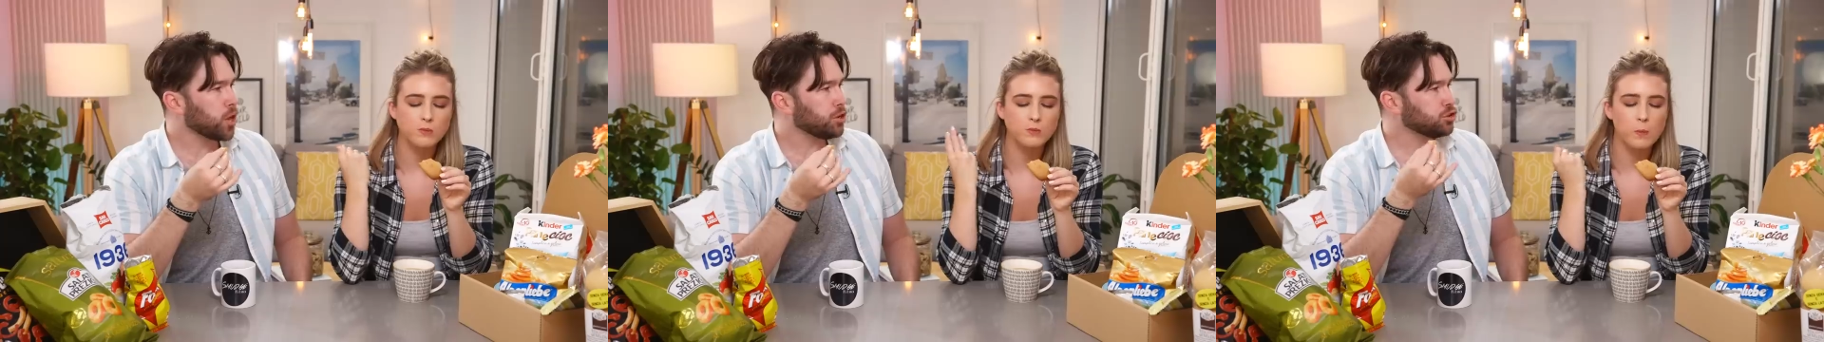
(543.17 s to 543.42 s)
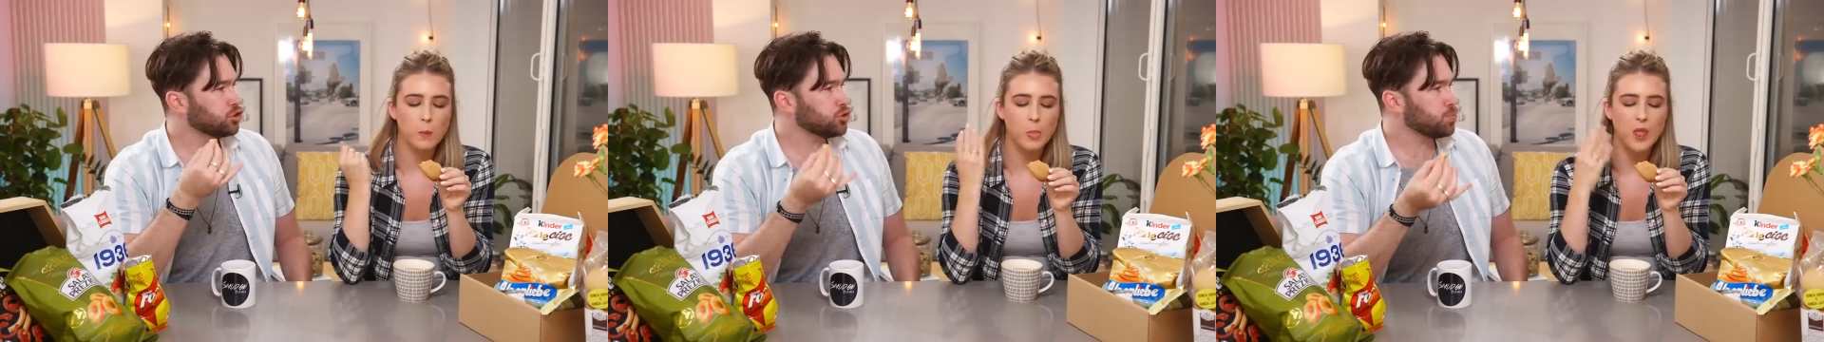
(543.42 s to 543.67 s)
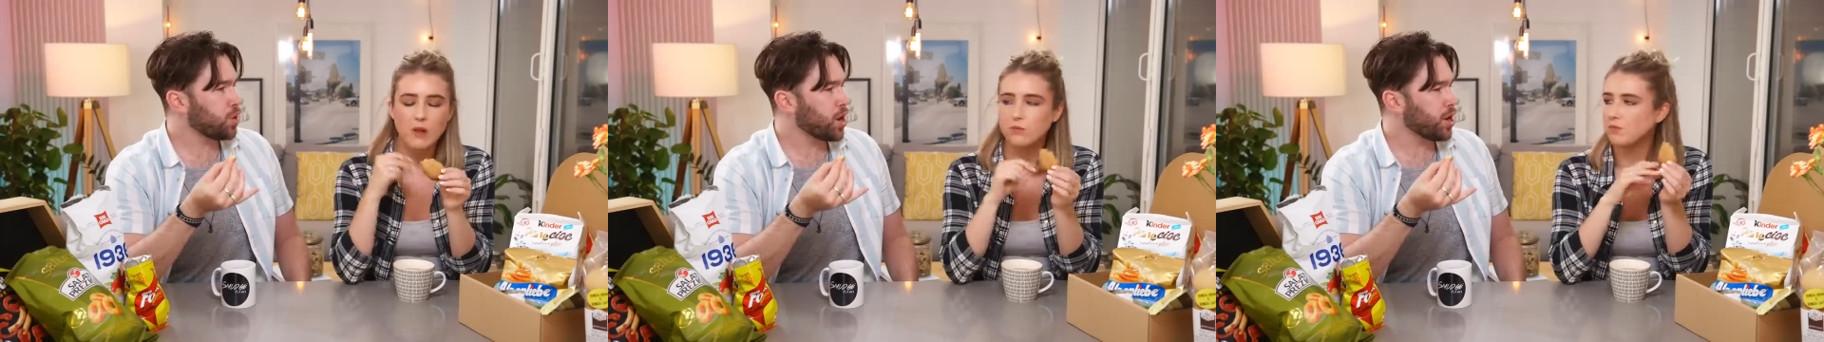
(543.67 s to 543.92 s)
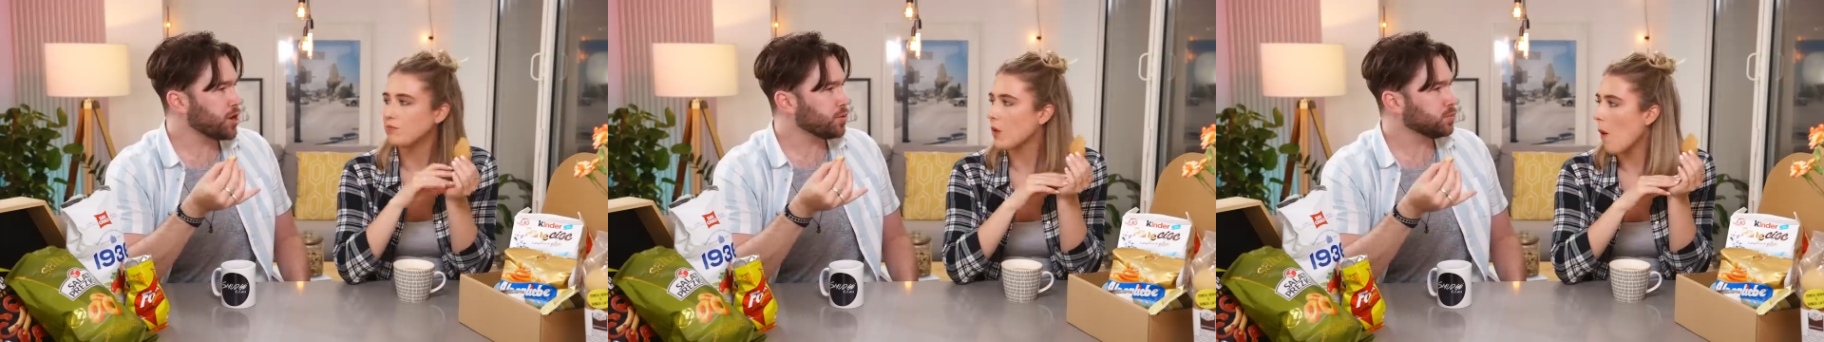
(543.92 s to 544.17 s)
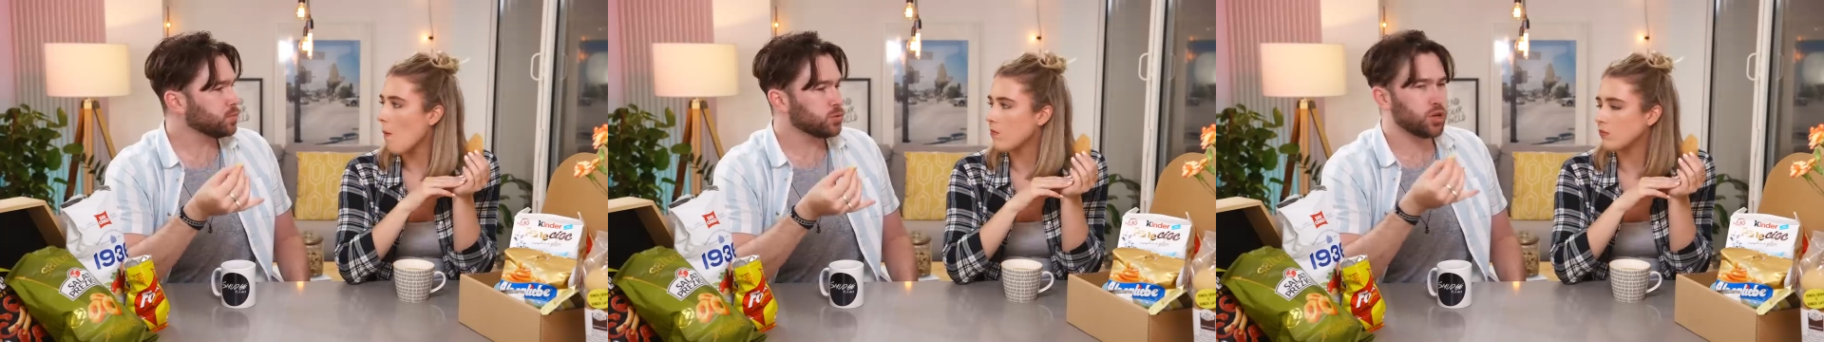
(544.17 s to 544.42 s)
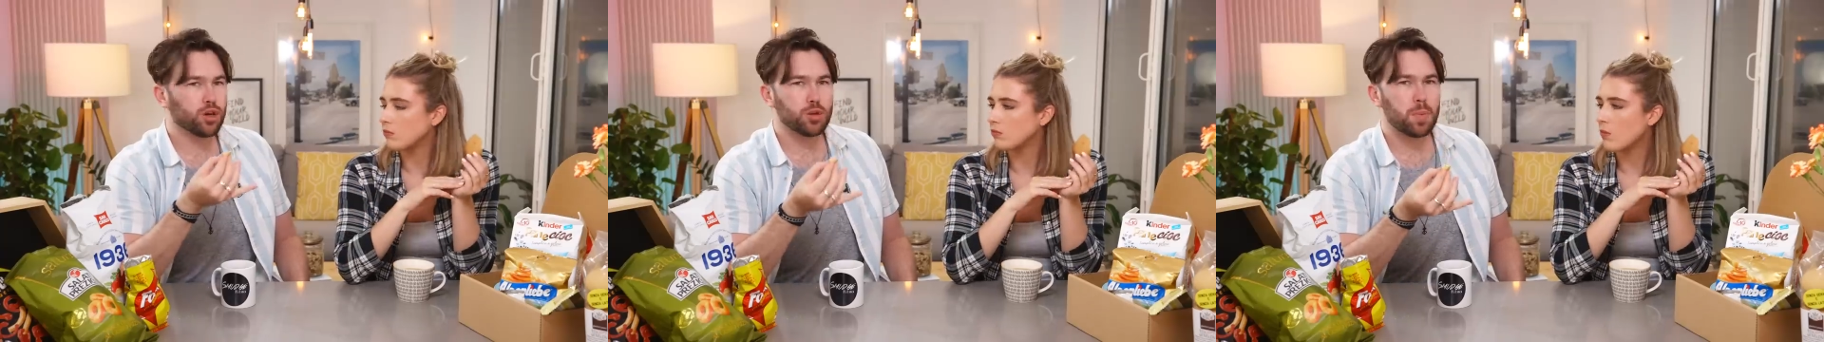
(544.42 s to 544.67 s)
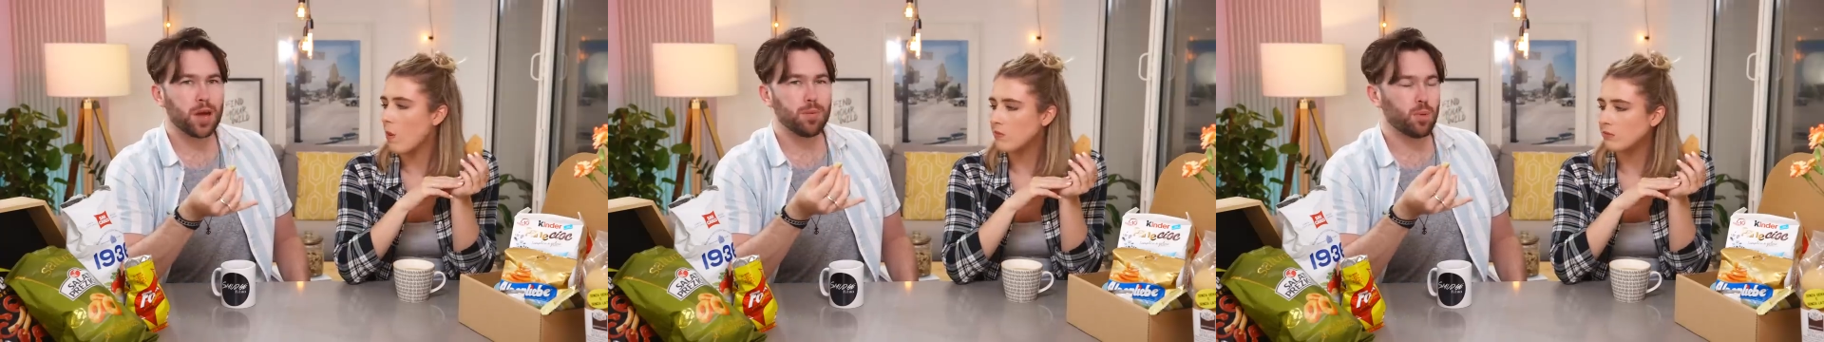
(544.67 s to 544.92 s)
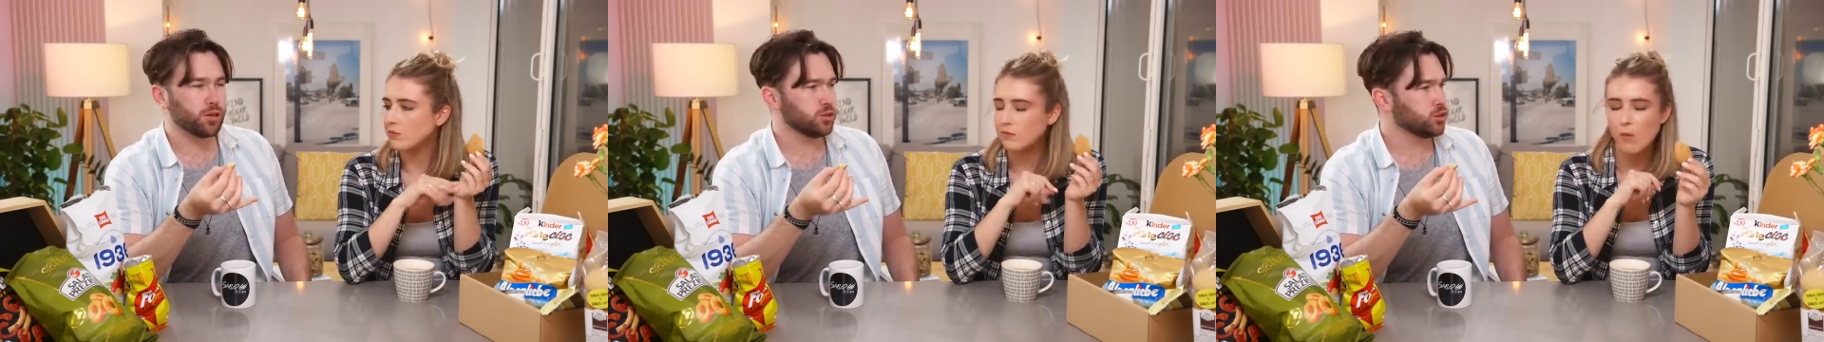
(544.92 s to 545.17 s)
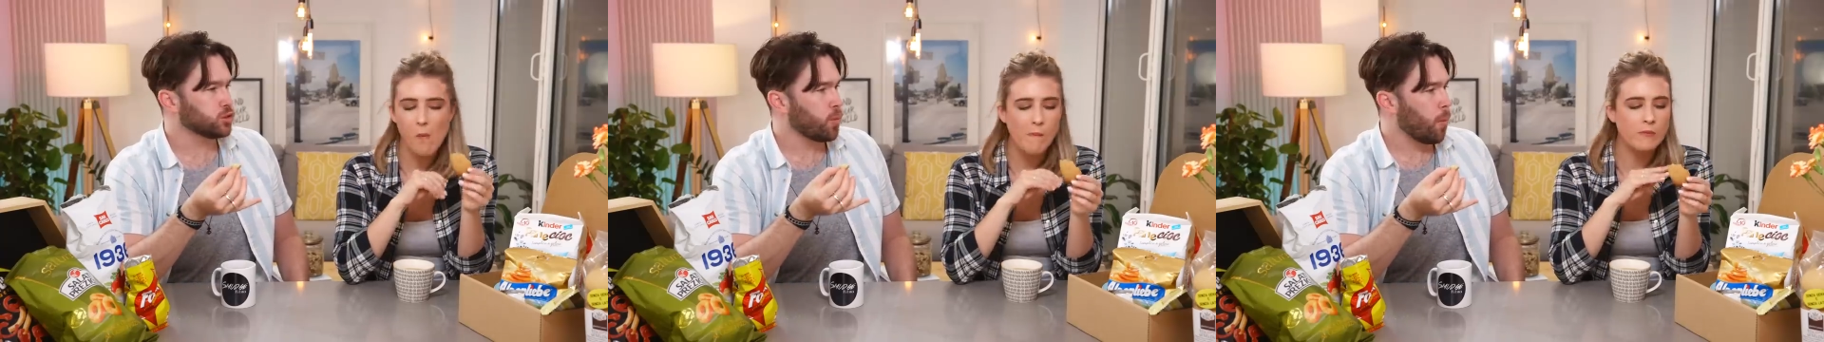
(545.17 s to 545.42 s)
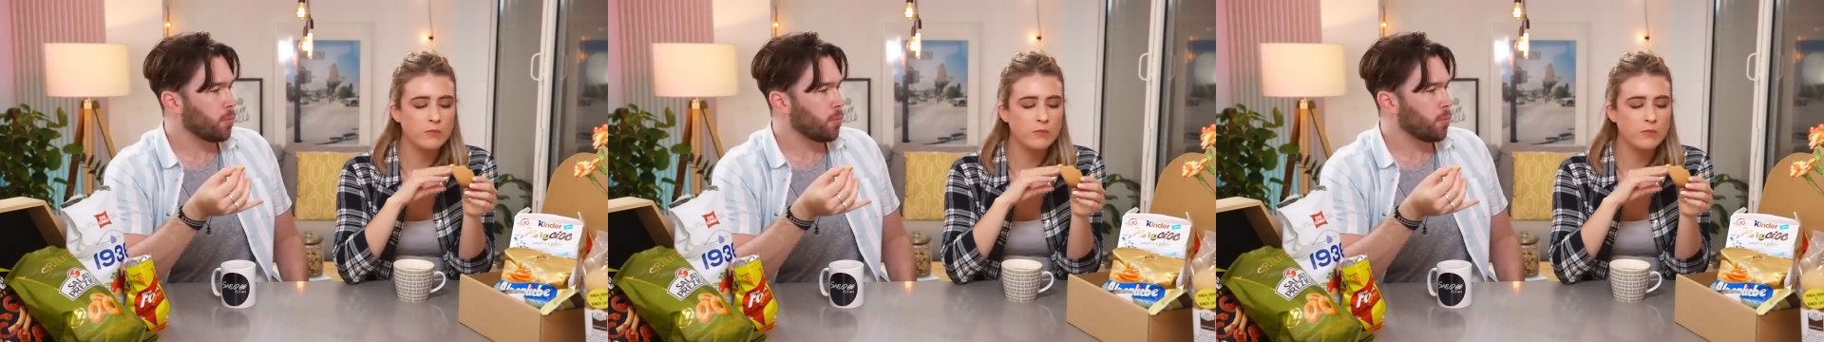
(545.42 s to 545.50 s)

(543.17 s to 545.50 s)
Speaker 1: It's just plain. We got the plain ones,